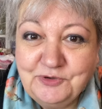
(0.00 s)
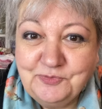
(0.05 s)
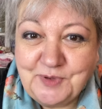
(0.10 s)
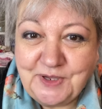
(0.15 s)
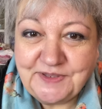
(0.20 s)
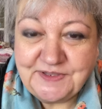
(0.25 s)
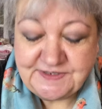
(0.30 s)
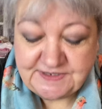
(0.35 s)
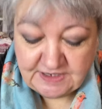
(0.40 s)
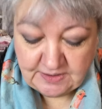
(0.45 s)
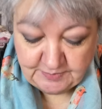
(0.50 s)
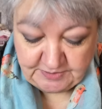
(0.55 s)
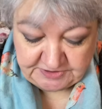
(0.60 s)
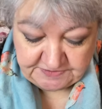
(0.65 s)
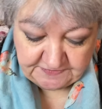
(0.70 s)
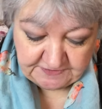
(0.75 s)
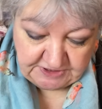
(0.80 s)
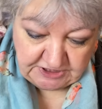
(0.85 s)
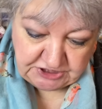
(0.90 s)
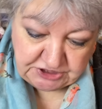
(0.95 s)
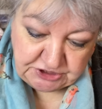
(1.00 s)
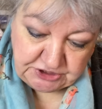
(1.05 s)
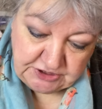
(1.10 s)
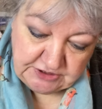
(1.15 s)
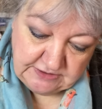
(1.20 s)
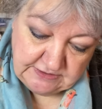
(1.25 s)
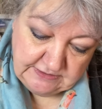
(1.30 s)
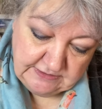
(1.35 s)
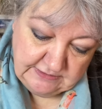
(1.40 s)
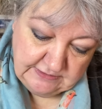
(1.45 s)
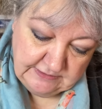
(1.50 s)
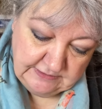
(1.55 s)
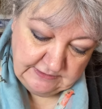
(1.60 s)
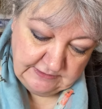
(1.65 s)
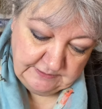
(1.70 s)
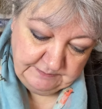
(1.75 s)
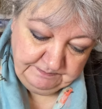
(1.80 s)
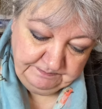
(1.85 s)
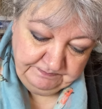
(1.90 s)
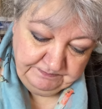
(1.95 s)
by the time it's finished?
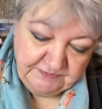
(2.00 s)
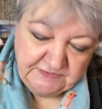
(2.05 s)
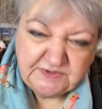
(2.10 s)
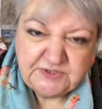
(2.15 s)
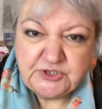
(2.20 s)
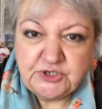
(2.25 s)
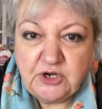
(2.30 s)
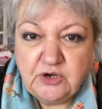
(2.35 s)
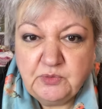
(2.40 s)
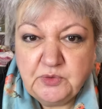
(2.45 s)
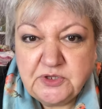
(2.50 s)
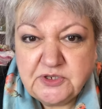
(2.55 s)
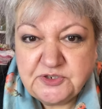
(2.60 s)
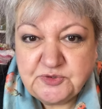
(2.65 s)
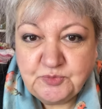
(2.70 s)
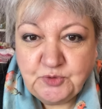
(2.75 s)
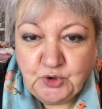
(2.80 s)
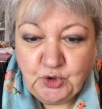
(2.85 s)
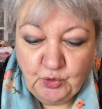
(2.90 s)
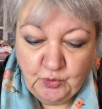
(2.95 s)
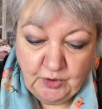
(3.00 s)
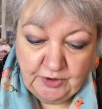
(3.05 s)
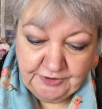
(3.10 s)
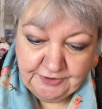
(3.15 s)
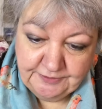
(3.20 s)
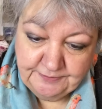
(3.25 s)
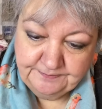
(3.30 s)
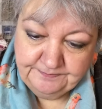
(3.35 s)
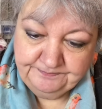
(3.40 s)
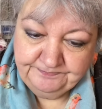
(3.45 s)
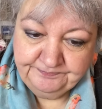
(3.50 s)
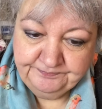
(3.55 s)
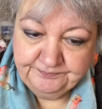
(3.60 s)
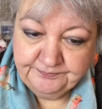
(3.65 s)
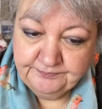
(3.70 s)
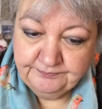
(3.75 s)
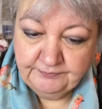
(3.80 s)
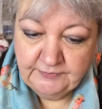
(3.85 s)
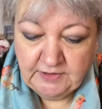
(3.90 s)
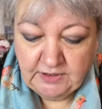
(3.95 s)
Start with a small one.
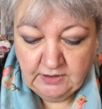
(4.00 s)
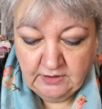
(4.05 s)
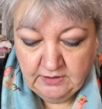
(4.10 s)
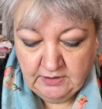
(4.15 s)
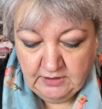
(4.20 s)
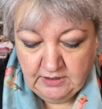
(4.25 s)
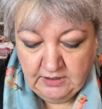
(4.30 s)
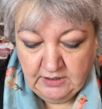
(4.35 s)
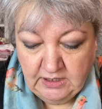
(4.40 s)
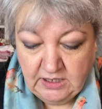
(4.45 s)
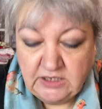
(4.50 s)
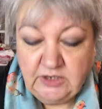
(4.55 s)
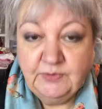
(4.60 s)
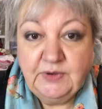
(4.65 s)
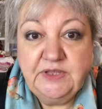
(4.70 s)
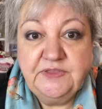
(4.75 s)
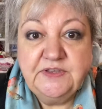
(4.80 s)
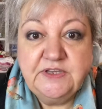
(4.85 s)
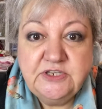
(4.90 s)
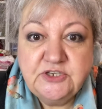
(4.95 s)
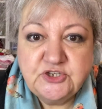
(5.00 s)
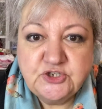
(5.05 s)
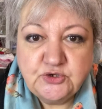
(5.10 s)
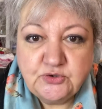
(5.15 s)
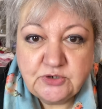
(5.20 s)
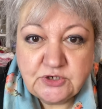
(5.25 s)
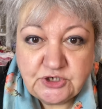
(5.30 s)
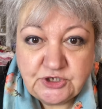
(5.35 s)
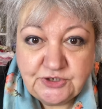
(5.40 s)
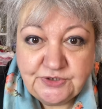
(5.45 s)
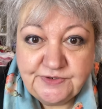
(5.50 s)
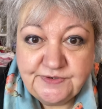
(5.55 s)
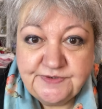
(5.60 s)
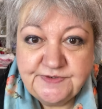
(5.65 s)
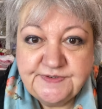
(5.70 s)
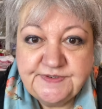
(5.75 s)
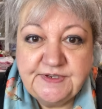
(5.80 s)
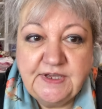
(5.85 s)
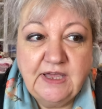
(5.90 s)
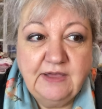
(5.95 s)
Anyway, the
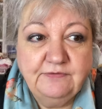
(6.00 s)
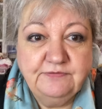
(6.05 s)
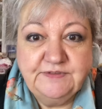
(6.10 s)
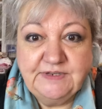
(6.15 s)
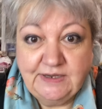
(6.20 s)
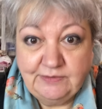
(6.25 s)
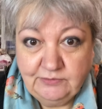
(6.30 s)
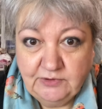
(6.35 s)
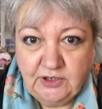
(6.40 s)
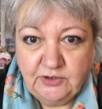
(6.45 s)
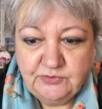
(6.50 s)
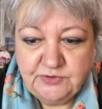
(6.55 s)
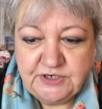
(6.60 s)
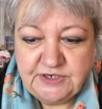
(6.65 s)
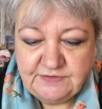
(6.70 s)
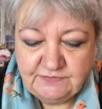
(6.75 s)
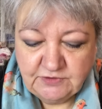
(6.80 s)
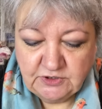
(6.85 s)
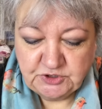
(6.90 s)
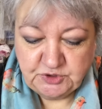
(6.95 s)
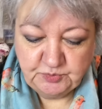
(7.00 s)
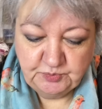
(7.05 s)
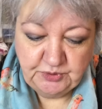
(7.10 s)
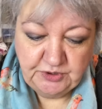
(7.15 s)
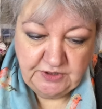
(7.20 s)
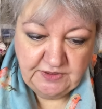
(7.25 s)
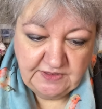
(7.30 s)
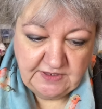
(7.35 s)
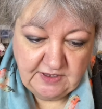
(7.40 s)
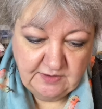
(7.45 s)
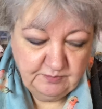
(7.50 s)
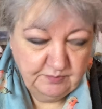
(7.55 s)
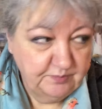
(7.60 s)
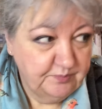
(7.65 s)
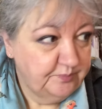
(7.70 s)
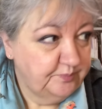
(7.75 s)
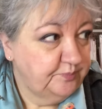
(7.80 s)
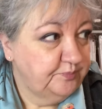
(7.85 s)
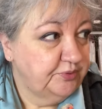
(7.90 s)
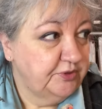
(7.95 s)
instructions I've downloaded. I've got to
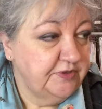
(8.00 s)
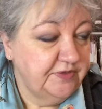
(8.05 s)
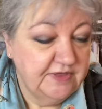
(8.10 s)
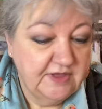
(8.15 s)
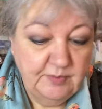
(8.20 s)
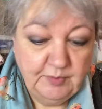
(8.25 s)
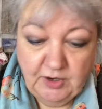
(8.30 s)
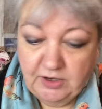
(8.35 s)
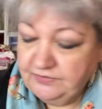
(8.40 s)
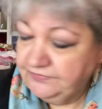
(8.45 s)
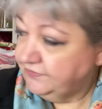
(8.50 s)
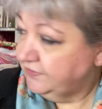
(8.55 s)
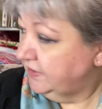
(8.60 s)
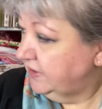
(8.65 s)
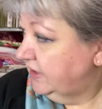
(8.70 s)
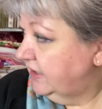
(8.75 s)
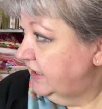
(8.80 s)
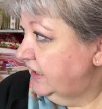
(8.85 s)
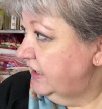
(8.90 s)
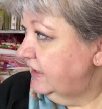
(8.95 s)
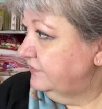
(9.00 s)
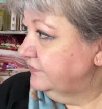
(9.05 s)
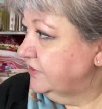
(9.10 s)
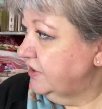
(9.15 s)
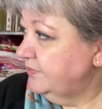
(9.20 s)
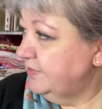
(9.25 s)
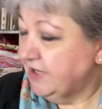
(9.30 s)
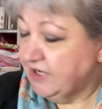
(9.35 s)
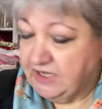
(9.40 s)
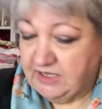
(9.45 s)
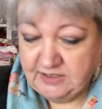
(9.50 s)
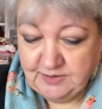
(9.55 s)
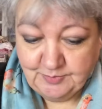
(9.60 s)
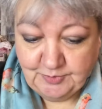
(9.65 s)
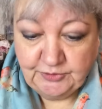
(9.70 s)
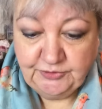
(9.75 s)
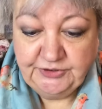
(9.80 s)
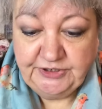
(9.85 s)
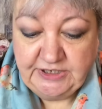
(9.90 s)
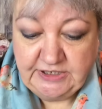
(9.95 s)
print them off. I've got my
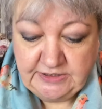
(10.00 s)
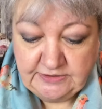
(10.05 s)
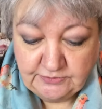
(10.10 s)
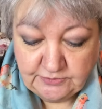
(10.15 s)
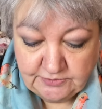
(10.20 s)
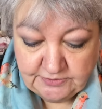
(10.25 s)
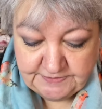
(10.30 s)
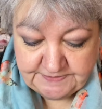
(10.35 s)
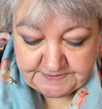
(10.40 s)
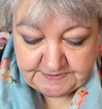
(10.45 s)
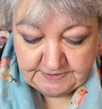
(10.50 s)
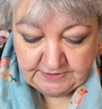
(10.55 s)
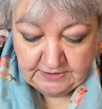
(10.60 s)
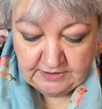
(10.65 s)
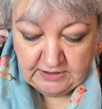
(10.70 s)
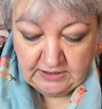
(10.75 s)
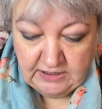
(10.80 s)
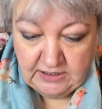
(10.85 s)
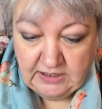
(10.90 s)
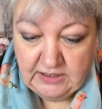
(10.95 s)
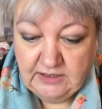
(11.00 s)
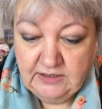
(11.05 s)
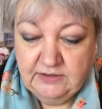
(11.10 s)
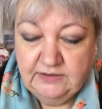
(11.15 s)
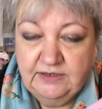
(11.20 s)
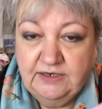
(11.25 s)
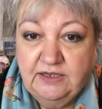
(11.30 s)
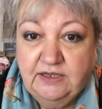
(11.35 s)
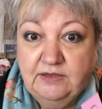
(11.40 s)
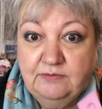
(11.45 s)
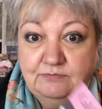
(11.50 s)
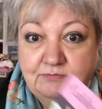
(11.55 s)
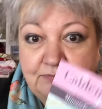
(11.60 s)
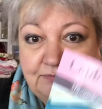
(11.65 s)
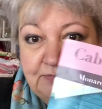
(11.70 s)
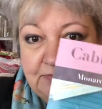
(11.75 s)
cable needles, and